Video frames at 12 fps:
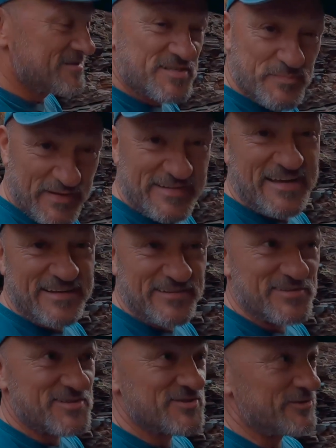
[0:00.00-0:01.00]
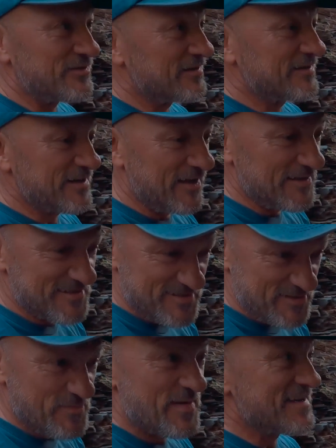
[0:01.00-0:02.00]
spectacular shot. Colours
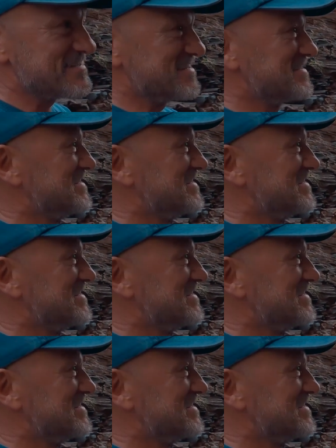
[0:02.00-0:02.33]
are amazing.